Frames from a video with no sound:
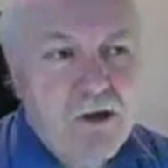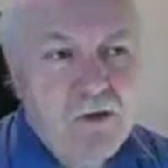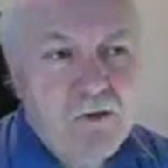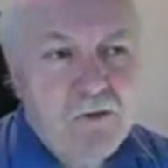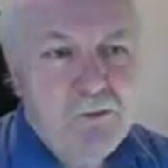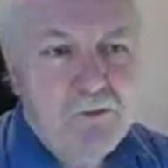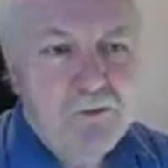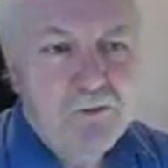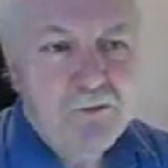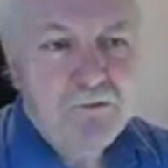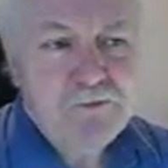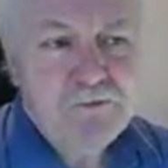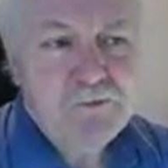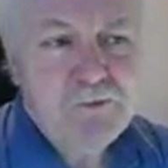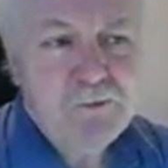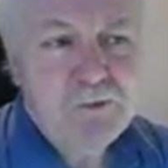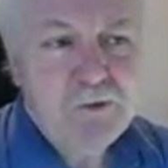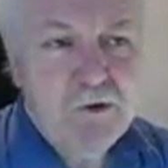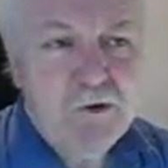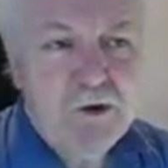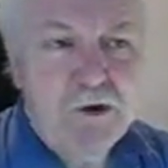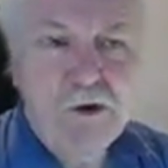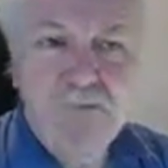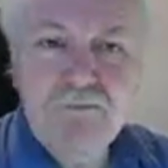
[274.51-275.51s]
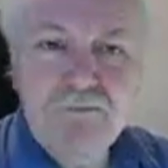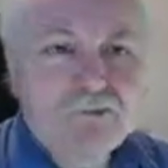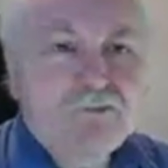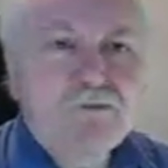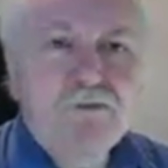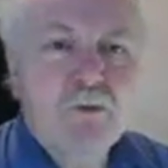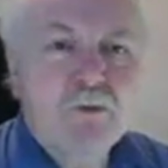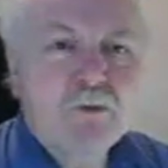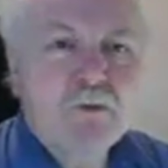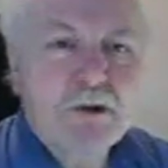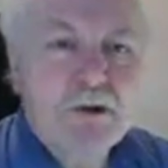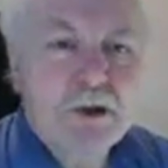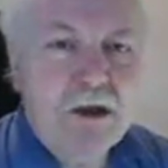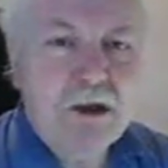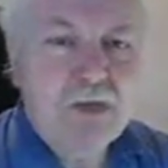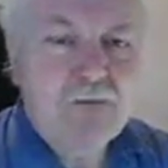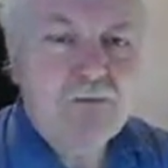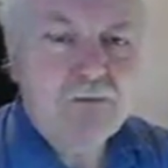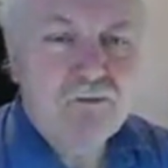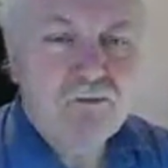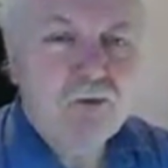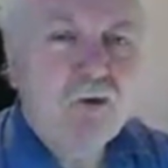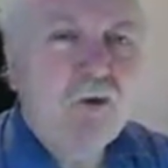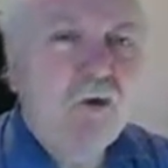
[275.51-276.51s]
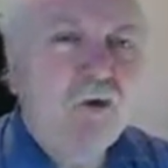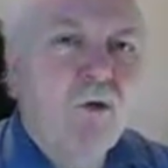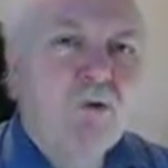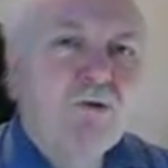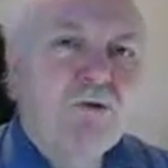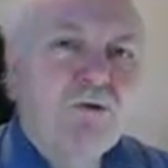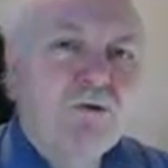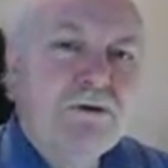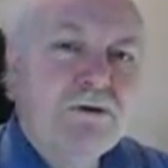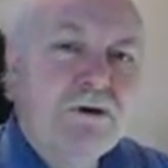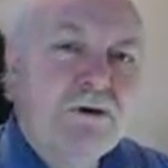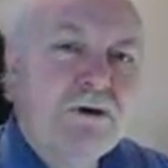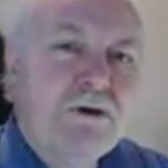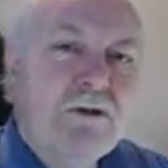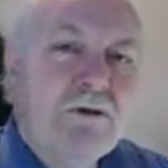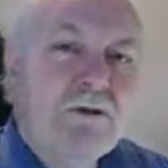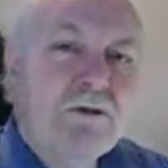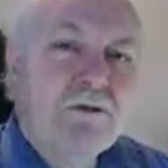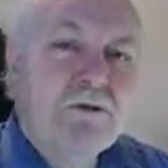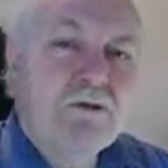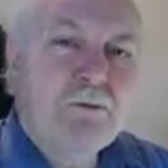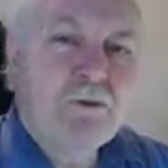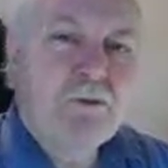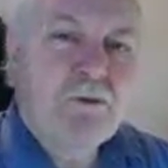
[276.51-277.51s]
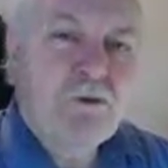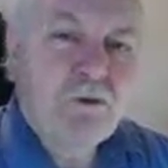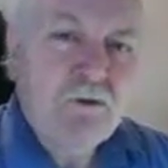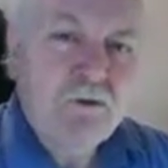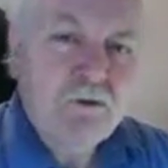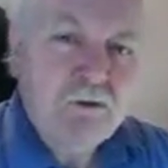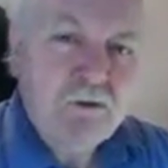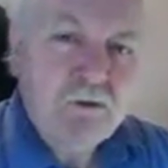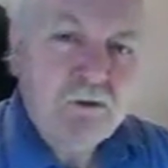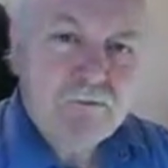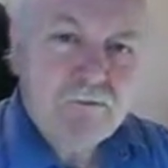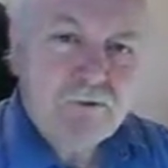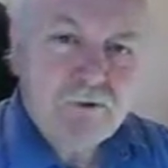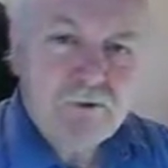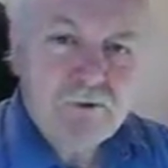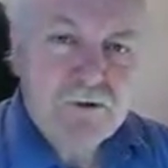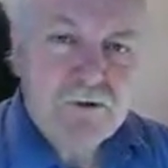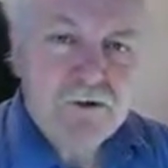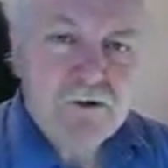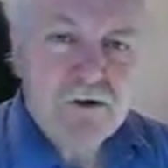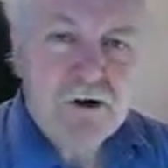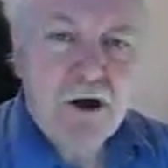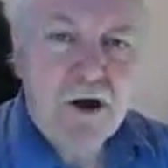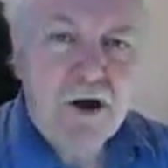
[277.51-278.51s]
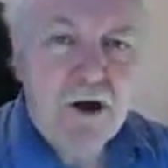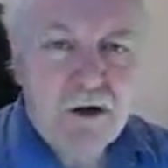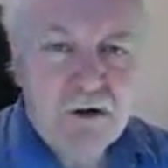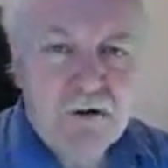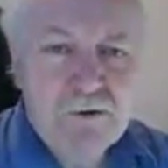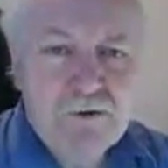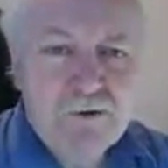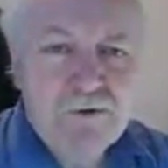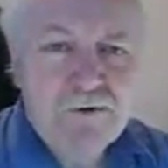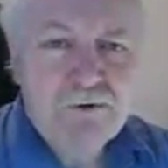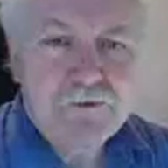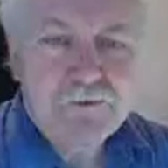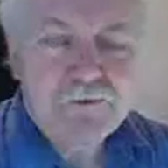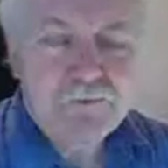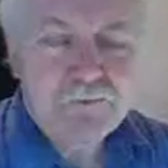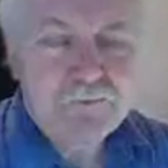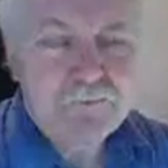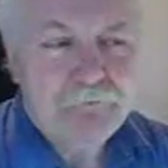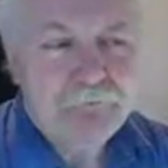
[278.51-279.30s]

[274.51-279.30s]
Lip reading: But obviously we'd love everyone to get involved and tell us about your favourite artist.